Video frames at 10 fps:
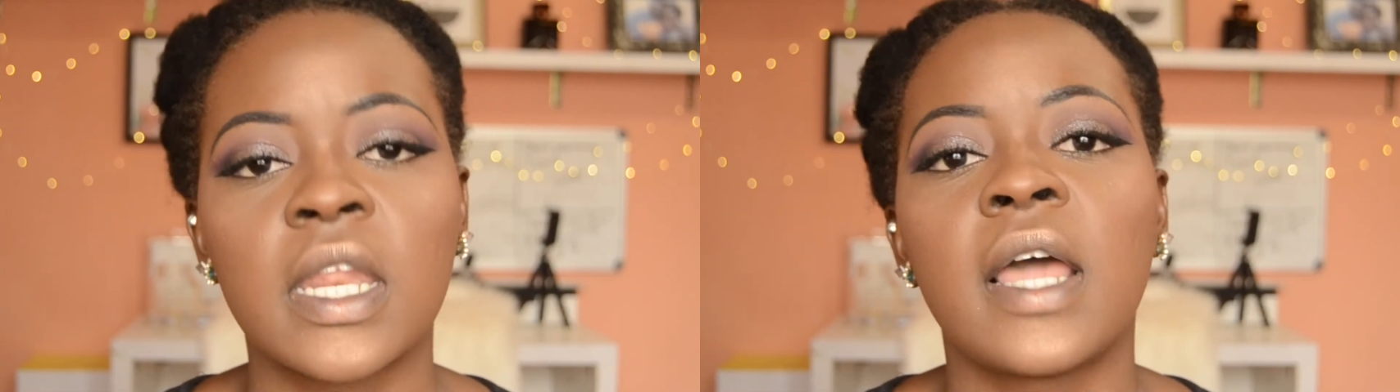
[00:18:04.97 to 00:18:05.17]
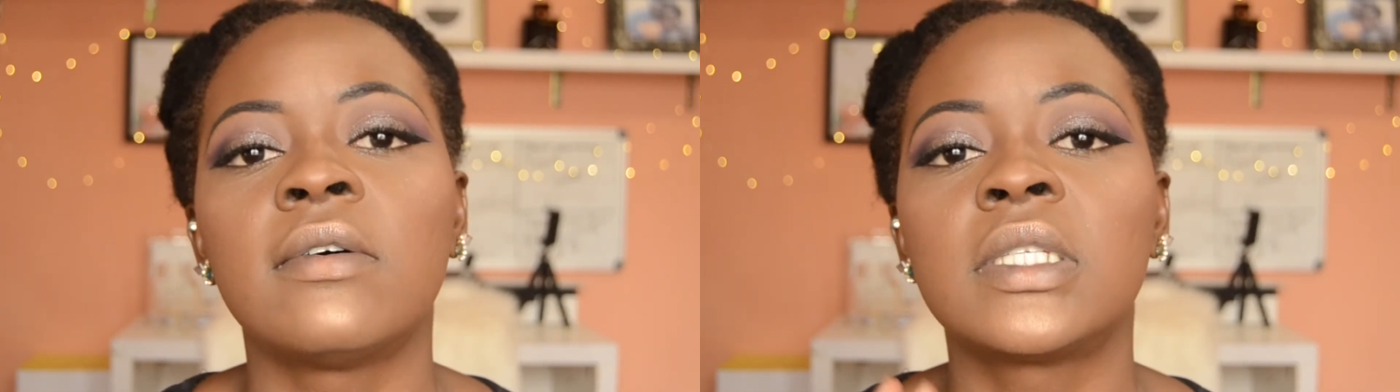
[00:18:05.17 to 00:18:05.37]

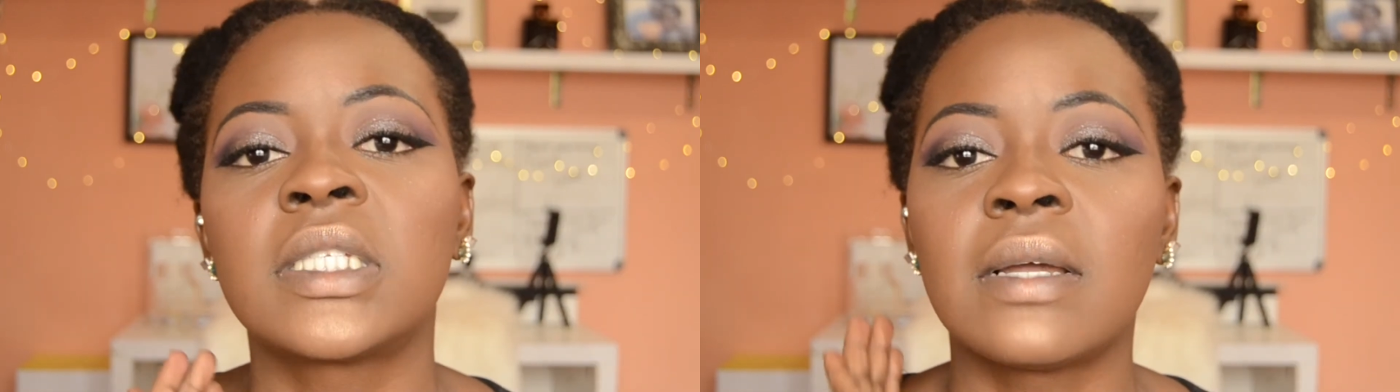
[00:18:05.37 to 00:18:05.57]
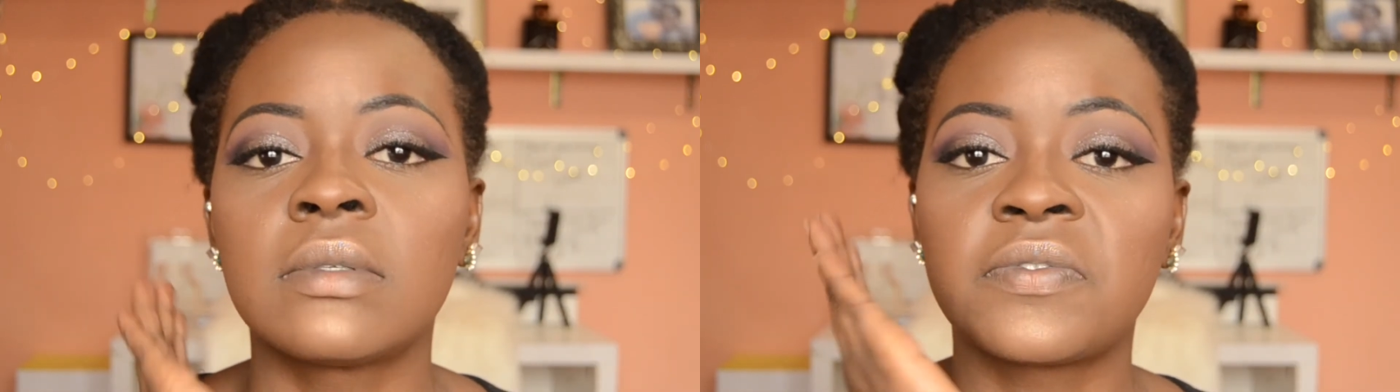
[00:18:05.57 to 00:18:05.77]
Now it's
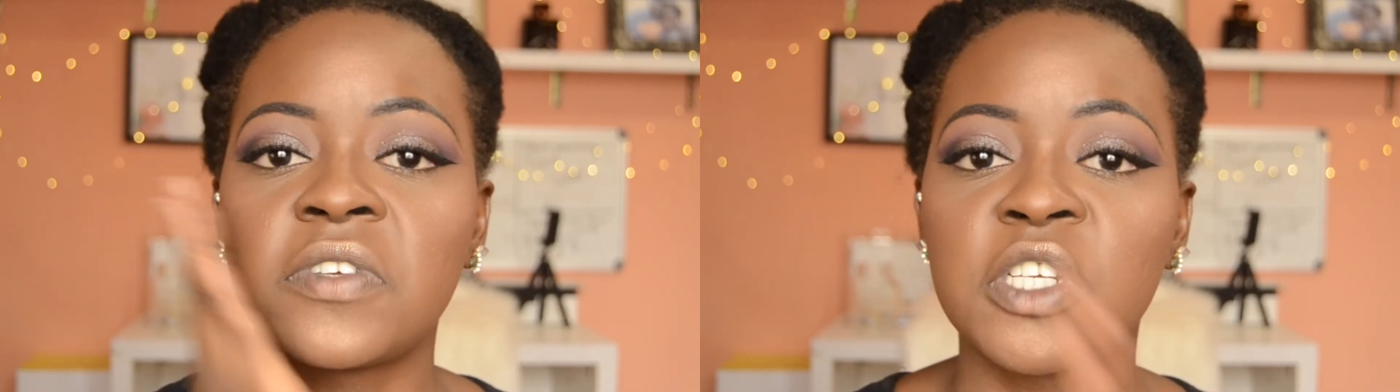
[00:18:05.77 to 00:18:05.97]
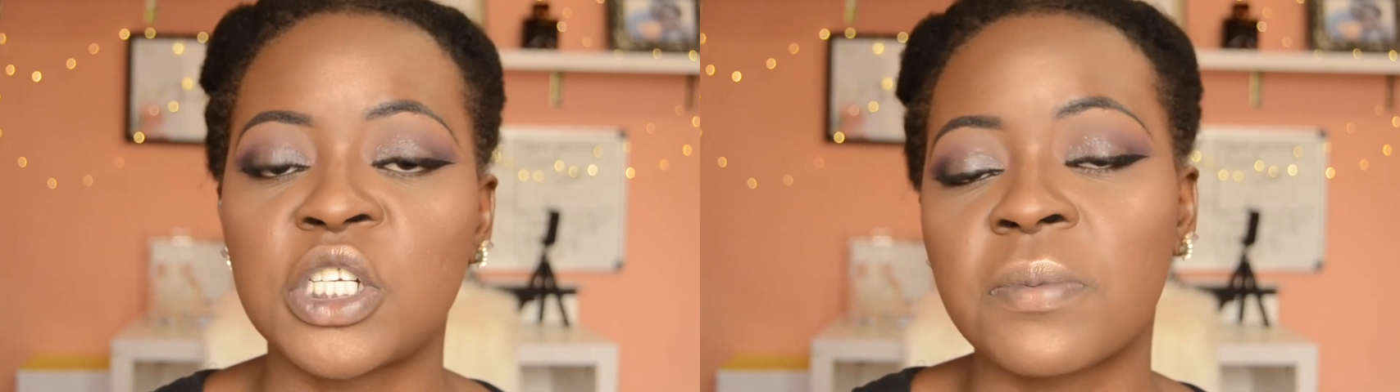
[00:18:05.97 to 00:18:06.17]
time to
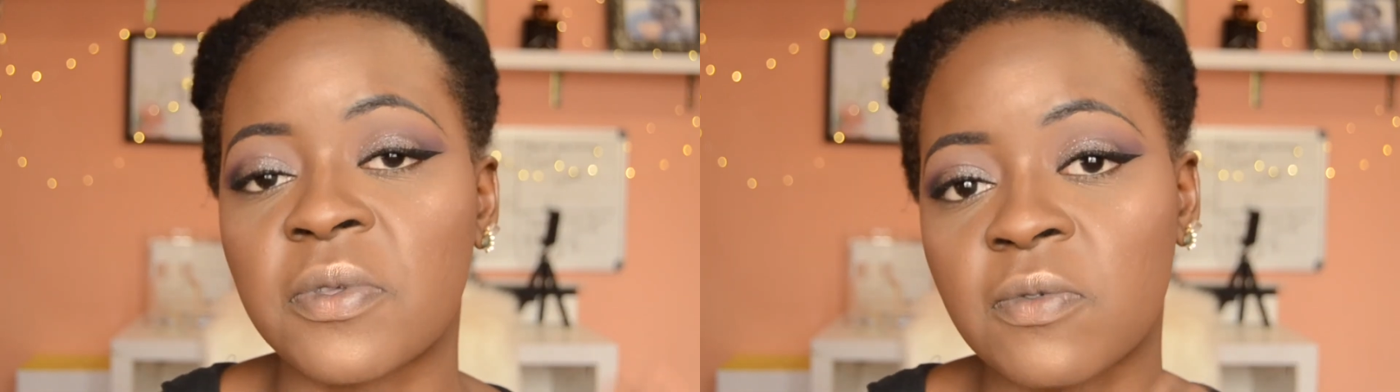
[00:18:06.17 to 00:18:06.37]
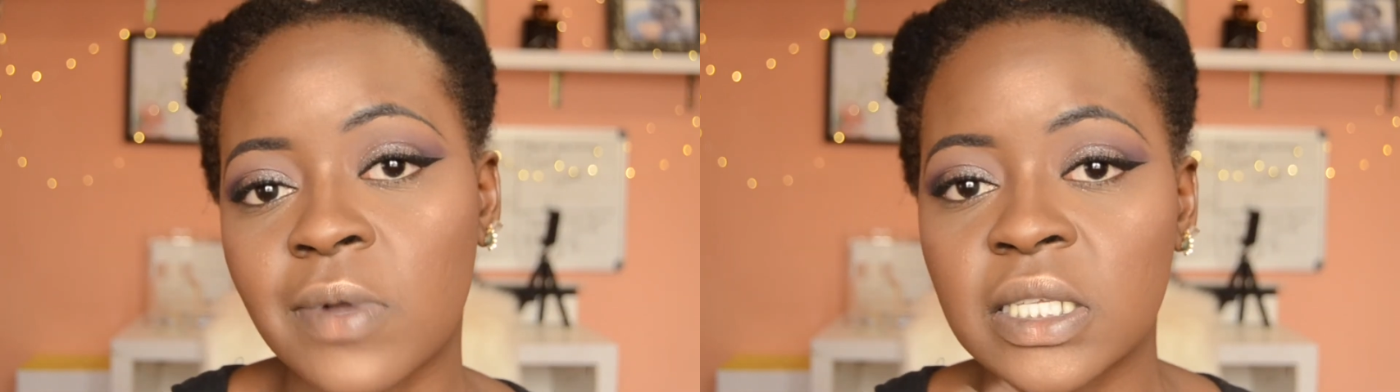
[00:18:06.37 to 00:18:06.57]
finish up
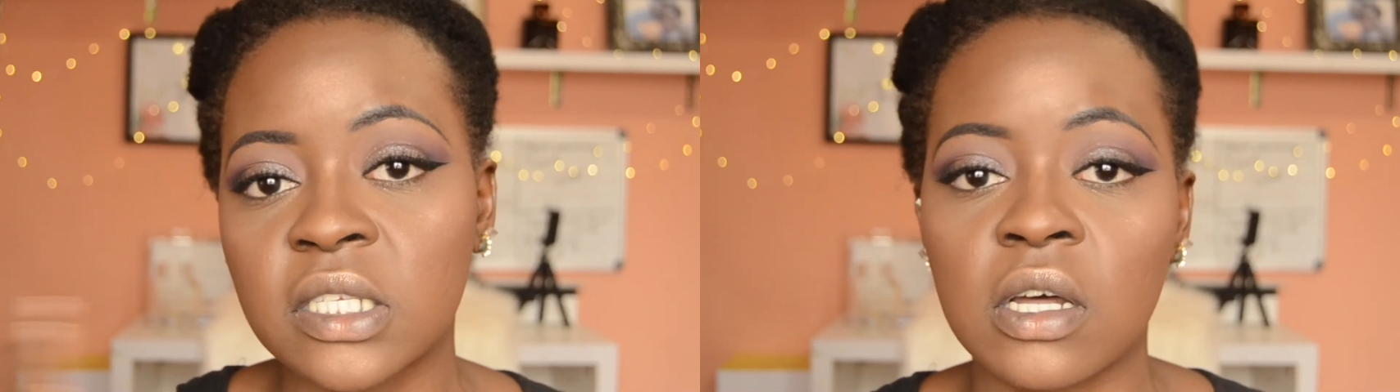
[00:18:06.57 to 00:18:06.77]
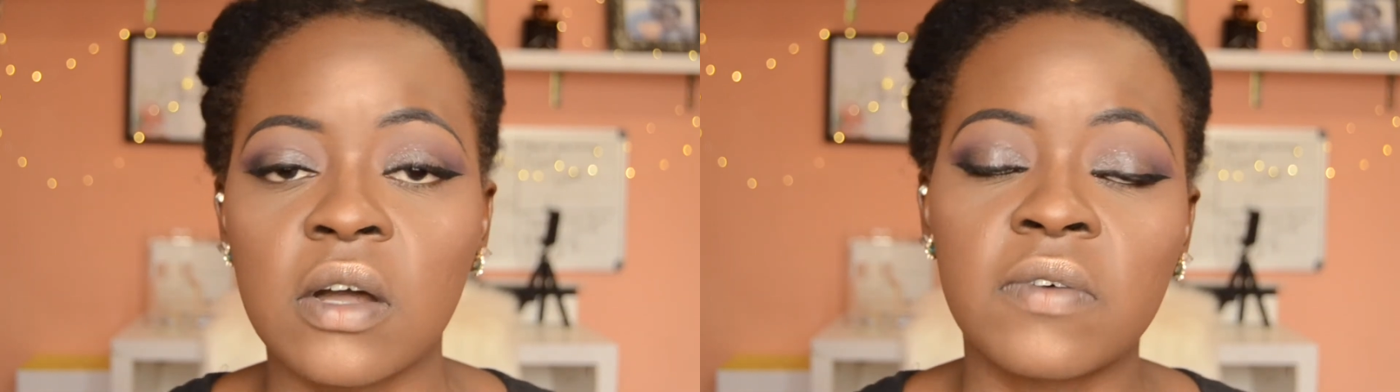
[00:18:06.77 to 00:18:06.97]
the
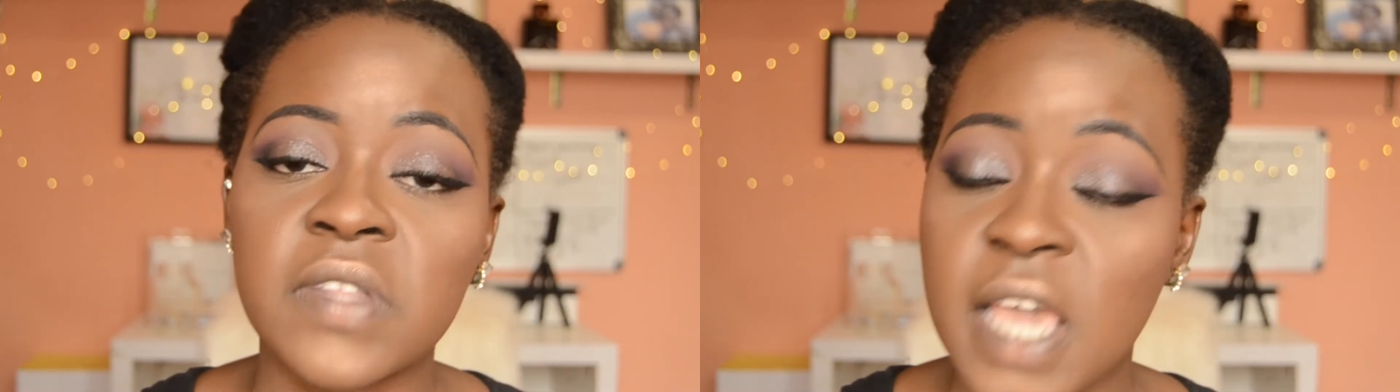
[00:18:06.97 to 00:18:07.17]
rest of the